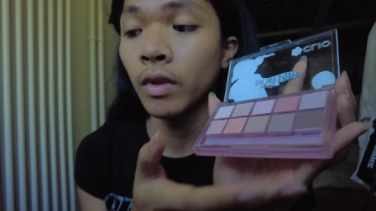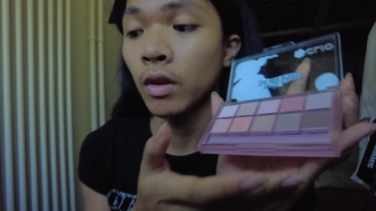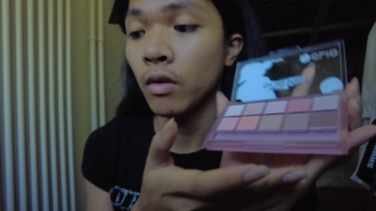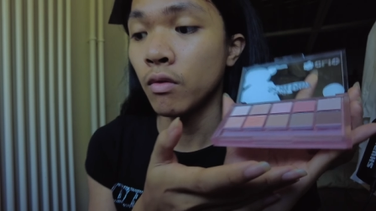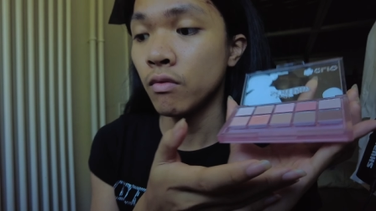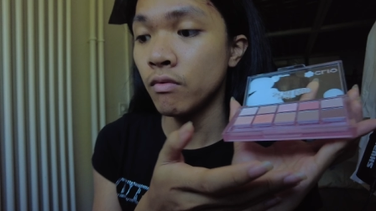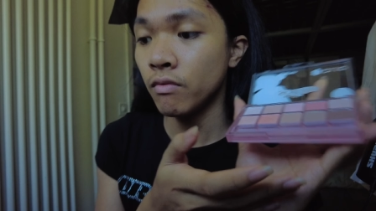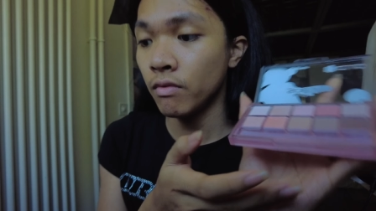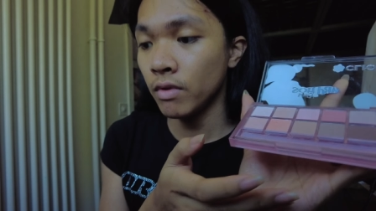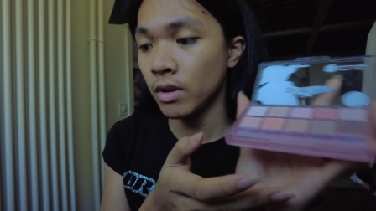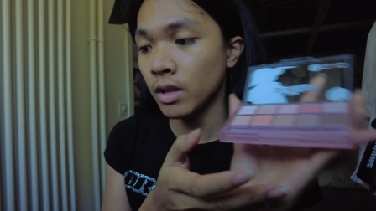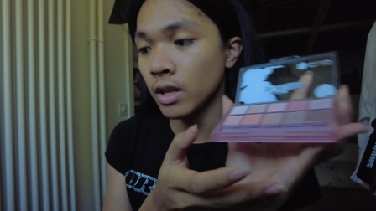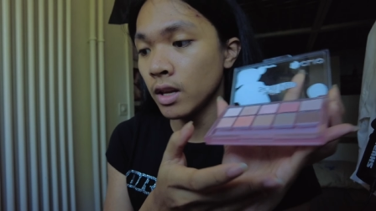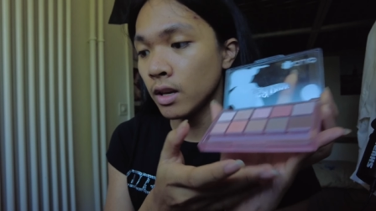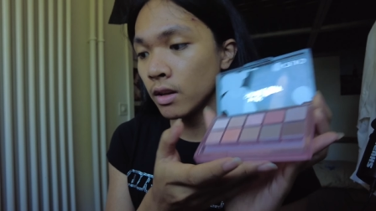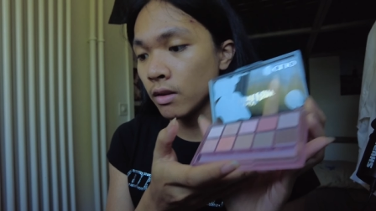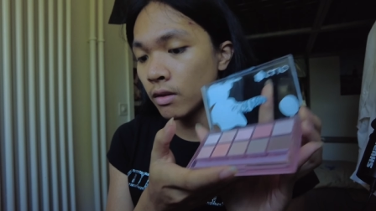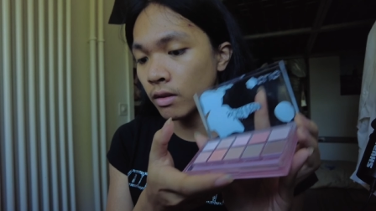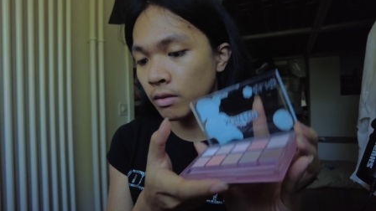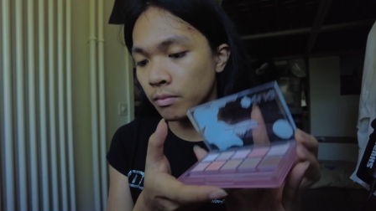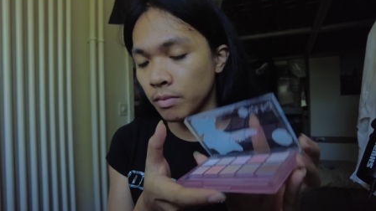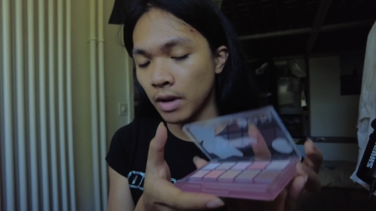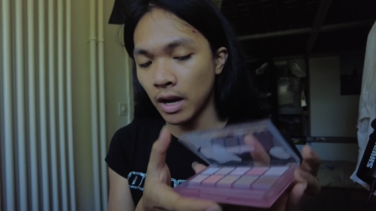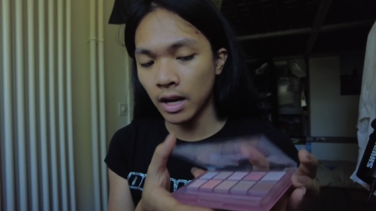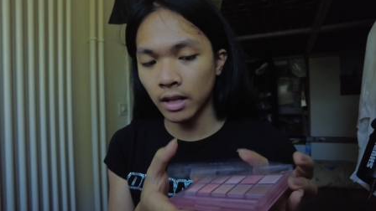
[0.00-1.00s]
Really
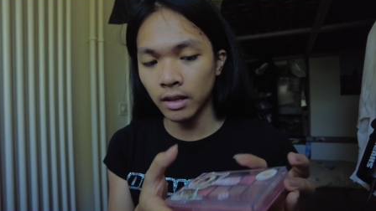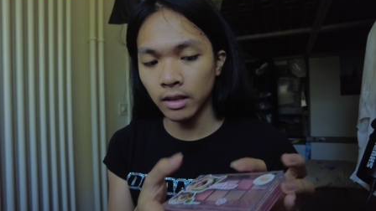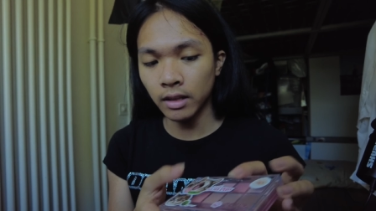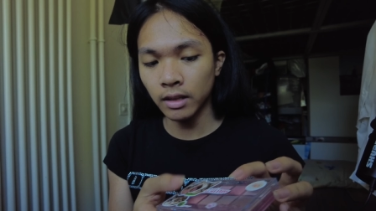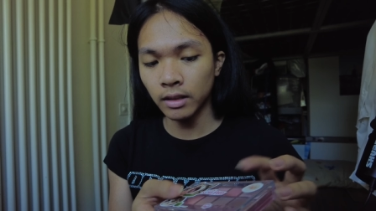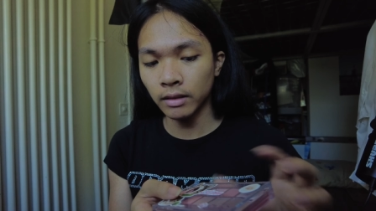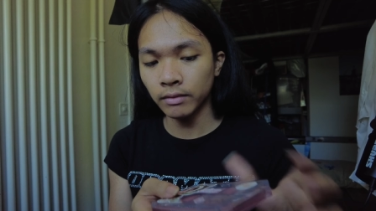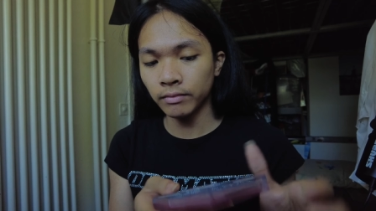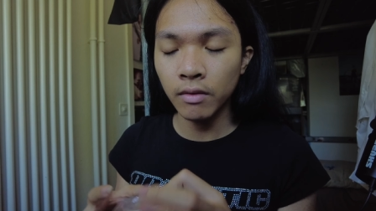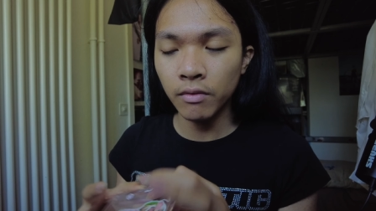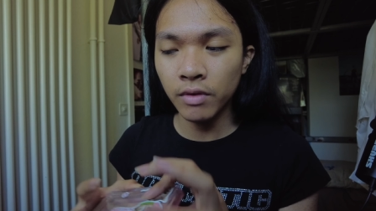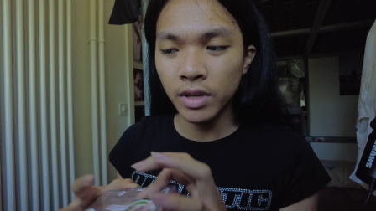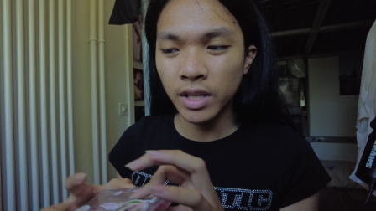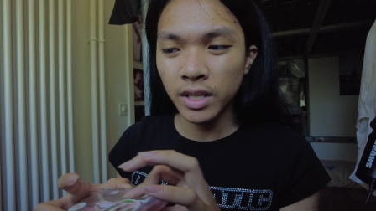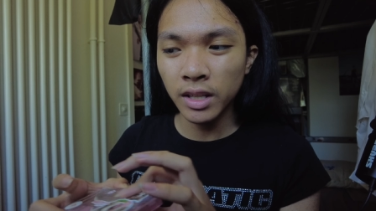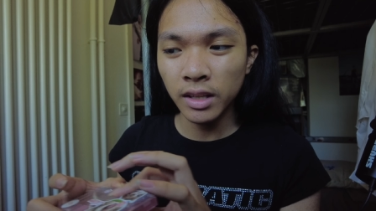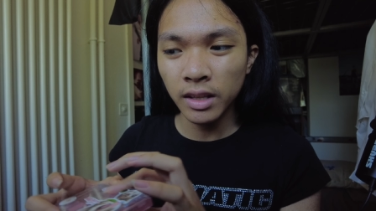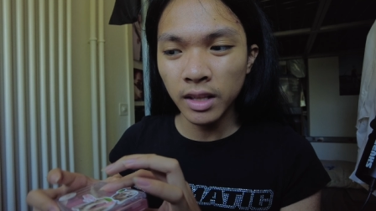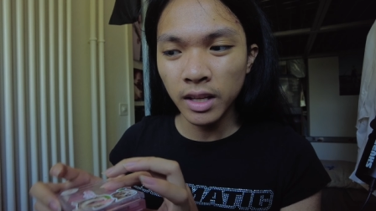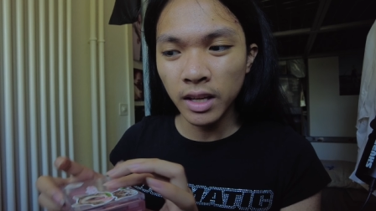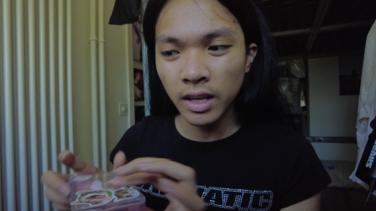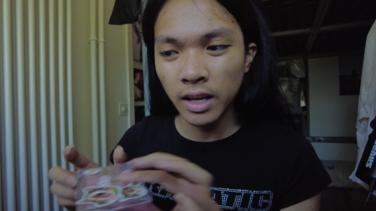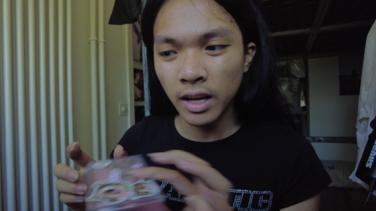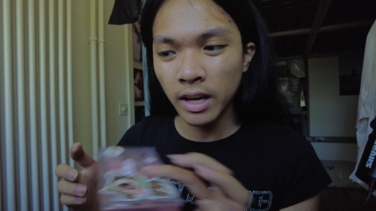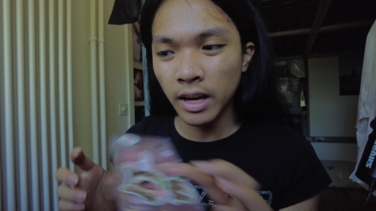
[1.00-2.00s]
good palette. Recently,